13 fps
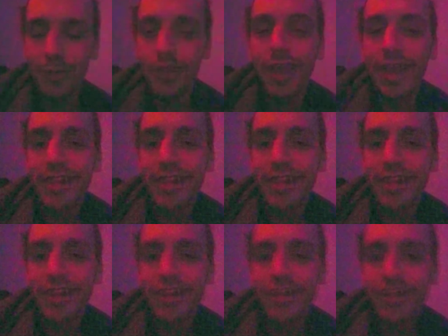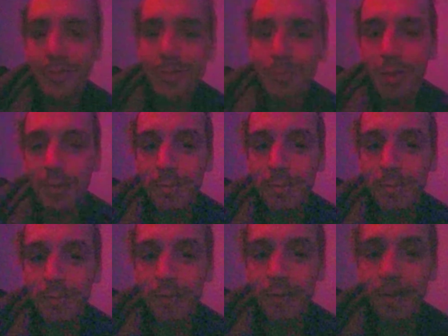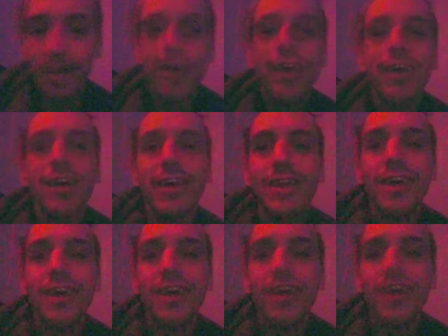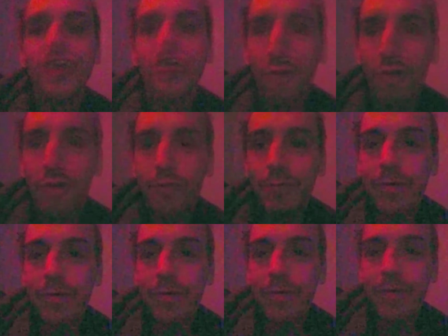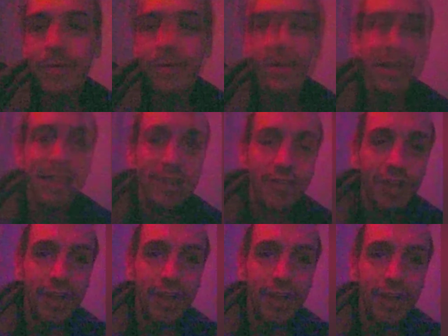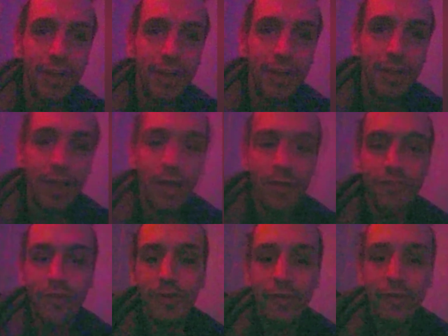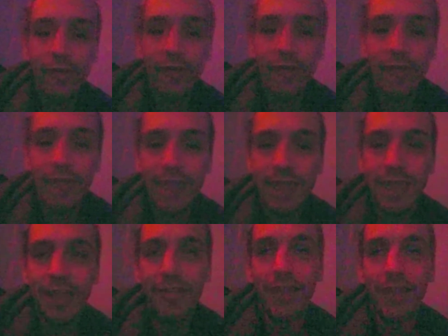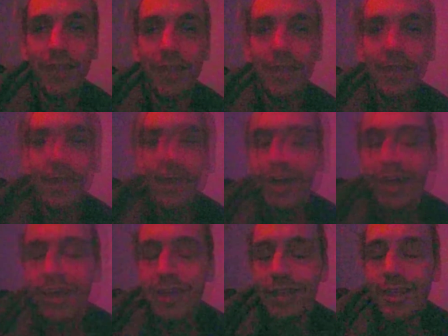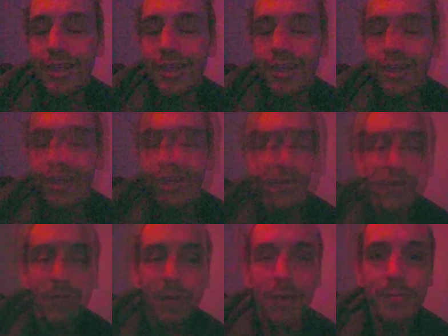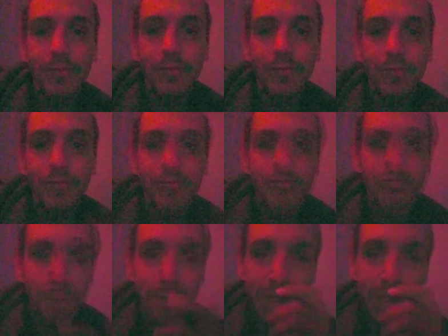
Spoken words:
insert blah blah blah, they're in a group, they have to kill each other, or they all start dying, and then like, you know, the cops show up and they're like, what's up with